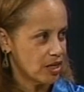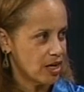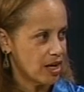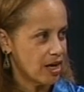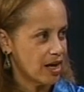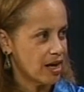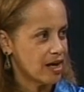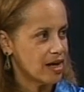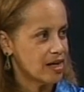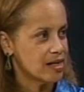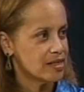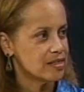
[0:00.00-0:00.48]

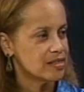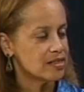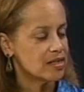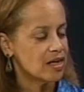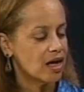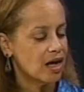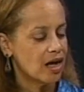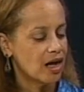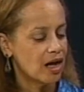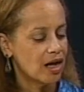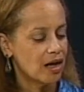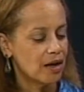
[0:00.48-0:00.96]
and
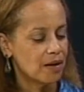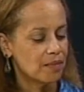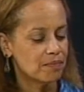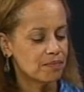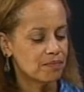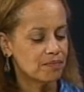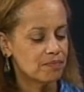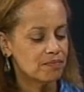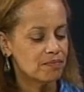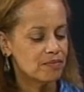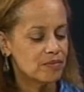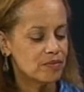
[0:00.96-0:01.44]

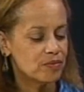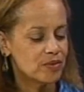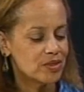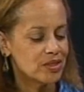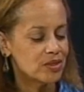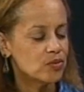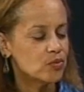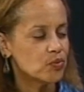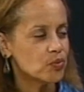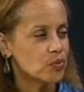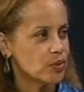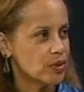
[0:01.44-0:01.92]

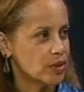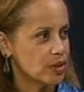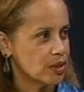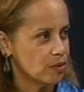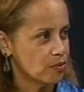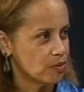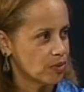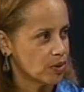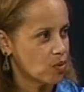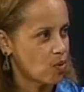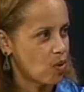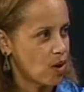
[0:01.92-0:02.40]
didn't really
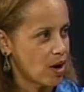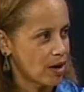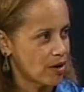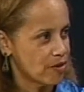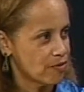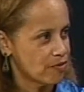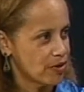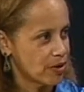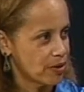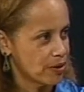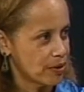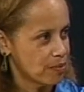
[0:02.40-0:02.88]

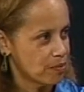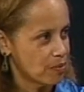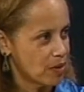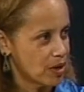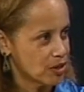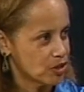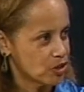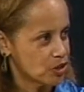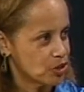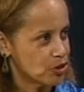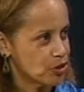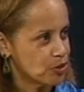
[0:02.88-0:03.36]
require very
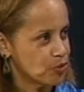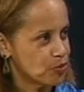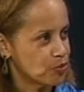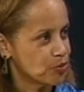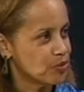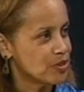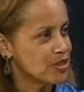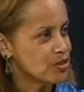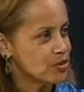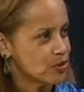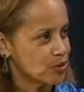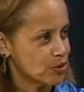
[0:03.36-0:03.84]
much
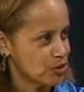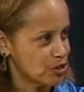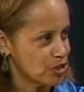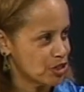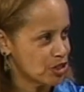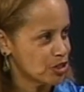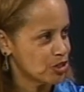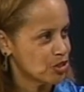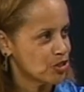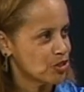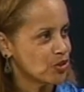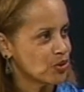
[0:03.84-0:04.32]

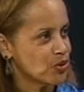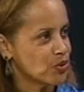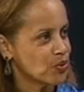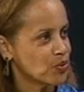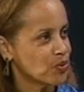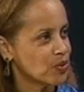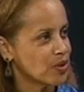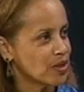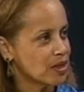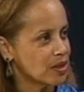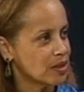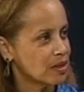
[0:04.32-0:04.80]
researching to
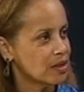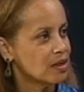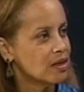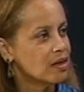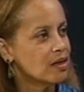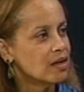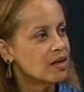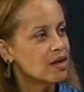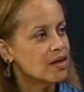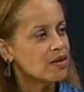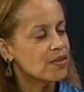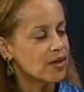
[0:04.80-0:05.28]
do.
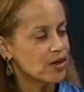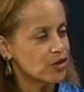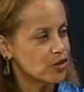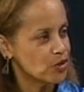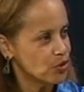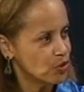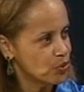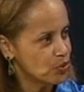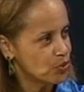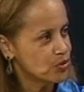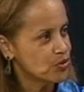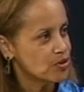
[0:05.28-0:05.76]
They
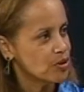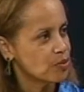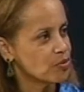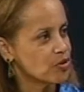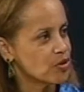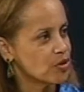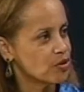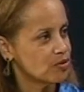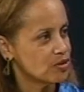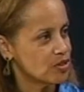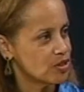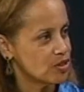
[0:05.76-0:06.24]
knew who some
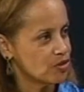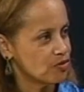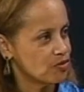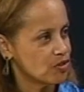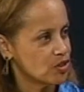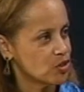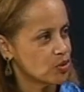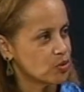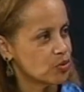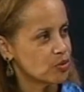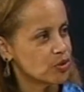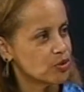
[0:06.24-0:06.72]
of those
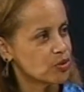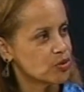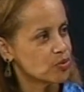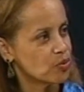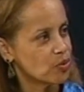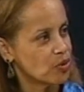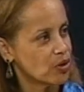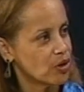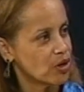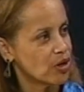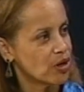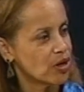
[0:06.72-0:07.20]
individuals
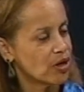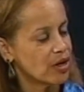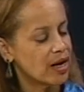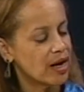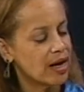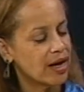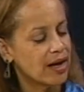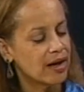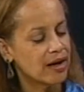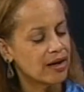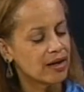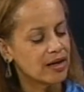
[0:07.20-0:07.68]
were,
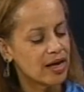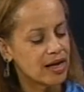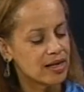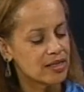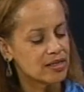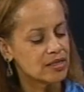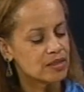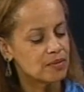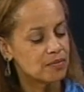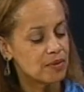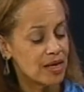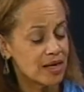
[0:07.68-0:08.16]

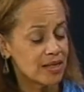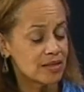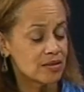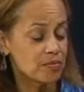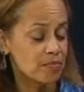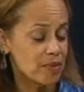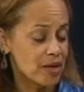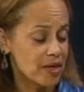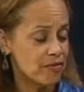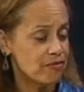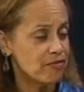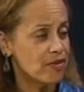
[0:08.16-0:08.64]
as
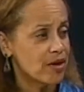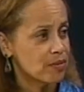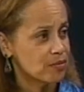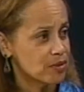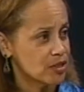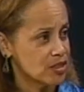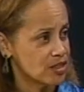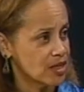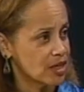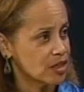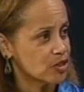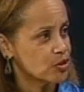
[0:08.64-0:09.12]
many
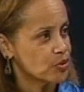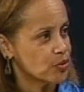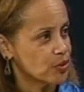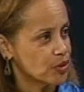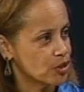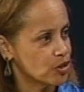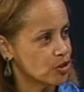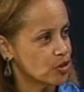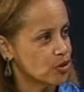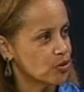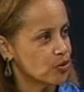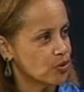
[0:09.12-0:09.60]
families
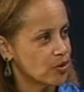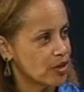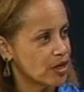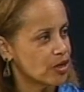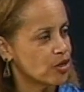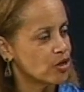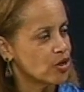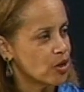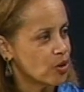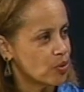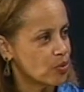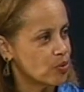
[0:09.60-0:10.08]
actually do. They
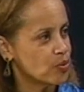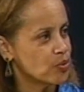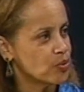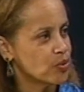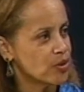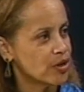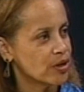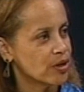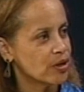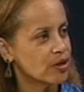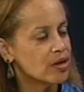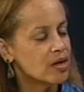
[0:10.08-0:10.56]
know who
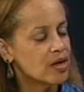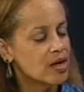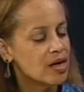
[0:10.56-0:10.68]
their